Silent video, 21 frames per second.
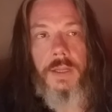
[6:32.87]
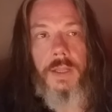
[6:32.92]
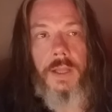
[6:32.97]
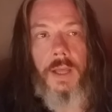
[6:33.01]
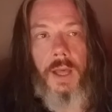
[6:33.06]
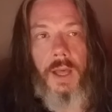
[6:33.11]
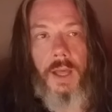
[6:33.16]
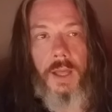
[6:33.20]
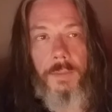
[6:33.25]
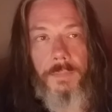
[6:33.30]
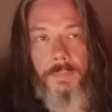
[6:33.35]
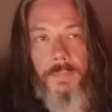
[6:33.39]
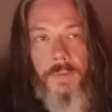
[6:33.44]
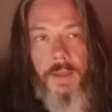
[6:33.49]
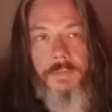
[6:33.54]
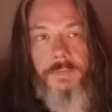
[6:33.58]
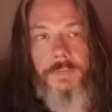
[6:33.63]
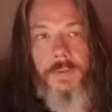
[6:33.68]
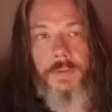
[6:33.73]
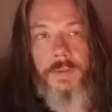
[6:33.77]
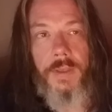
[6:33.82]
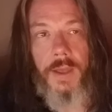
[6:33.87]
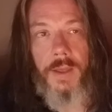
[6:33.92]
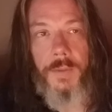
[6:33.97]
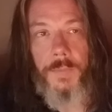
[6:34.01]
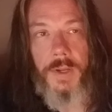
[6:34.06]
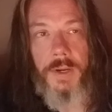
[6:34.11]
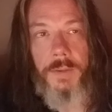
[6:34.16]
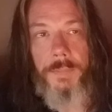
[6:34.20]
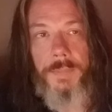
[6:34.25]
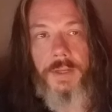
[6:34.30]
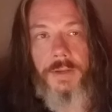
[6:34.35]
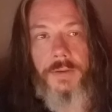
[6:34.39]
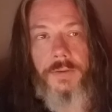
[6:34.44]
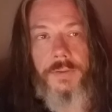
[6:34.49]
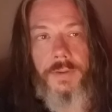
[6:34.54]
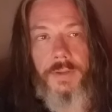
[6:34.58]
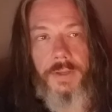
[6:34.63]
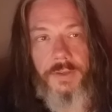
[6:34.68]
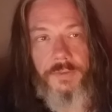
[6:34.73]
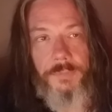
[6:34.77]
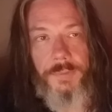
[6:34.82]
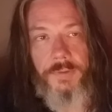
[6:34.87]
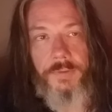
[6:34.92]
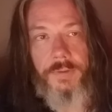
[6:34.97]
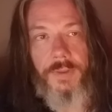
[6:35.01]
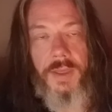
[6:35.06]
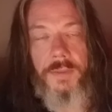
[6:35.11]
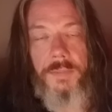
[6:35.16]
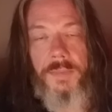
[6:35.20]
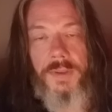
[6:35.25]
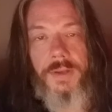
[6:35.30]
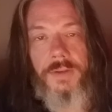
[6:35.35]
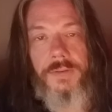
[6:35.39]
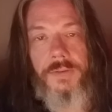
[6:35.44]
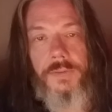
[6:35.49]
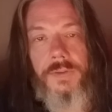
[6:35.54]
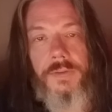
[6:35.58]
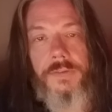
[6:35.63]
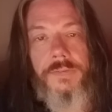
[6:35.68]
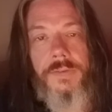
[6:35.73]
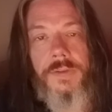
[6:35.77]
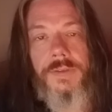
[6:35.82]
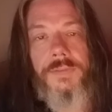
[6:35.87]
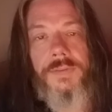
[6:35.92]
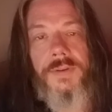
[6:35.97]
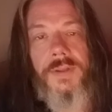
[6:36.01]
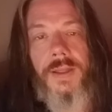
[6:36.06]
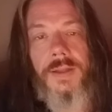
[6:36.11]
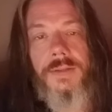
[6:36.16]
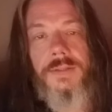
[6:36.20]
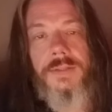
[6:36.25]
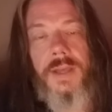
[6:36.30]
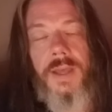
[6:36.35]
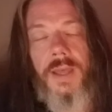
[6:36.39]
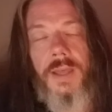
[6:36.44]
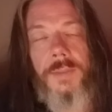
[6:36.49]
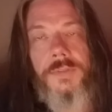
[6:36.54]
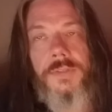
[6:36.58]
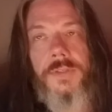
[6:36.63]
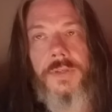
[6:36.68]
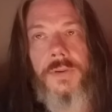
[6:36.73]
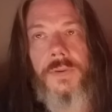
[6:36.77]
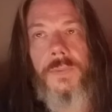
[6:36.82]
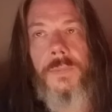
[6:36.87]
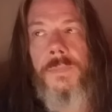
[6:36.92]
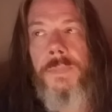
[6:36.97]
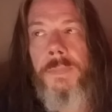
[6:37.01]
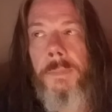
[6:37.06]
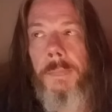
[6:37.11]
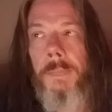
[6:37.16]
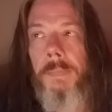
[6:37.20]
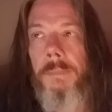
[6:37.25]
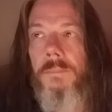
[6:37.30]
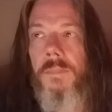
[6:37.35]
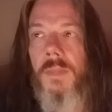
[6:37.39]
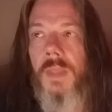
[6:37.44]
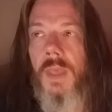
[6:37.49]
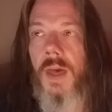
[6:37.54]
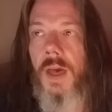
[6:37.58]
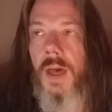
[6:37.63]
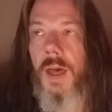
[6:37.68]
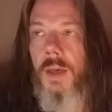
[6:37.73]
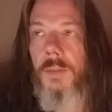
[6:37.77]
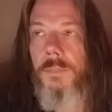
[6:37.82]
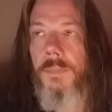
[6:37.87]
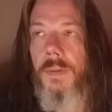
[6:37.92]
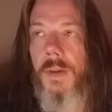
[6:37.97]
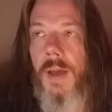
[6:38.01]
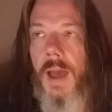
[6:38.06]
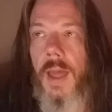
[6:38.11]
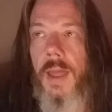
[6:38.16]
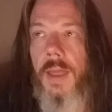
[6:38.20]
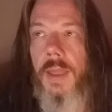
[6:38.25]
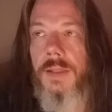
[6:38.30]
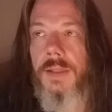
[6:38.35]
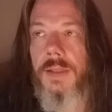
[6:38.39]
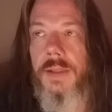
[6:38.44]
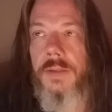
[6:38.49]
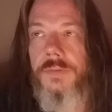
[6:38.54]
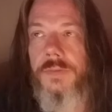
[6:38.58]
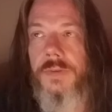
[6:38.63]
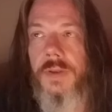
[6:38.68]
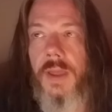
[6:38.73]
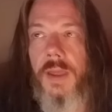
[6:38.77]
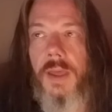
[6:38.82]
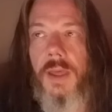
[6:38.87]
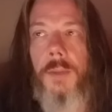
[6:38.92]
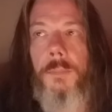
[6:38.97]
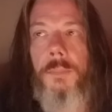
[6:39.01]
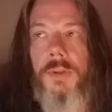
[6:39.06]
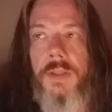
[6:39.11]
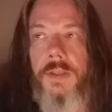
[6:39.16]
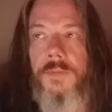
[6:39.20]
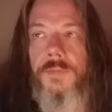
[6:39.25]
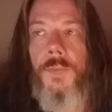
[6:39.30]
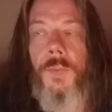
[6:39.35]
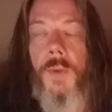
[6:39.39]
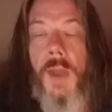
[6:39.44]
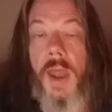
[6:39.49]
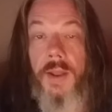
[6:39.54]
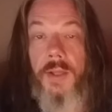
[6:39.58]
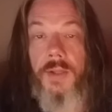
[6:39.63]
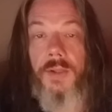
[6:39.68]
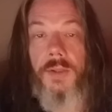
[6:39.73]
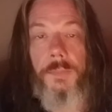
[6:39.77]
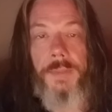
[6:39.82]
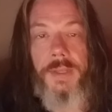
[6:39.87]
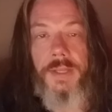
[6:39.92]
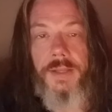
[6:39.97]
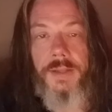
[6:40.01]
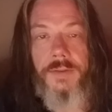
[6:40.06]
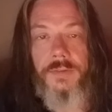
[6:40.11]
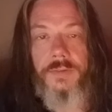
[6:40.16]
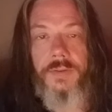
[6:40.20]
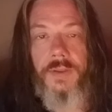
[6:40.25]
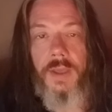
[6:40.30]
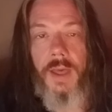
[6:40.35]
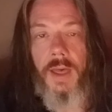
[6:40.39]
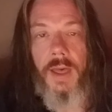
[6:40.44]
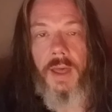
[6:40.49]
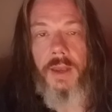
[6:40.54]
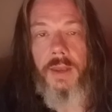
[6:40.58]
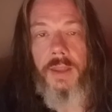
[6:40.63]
I felt God wanted me to do it. He's been telling me to do these things for a long time, so I listen. I believe in radical obedience to God.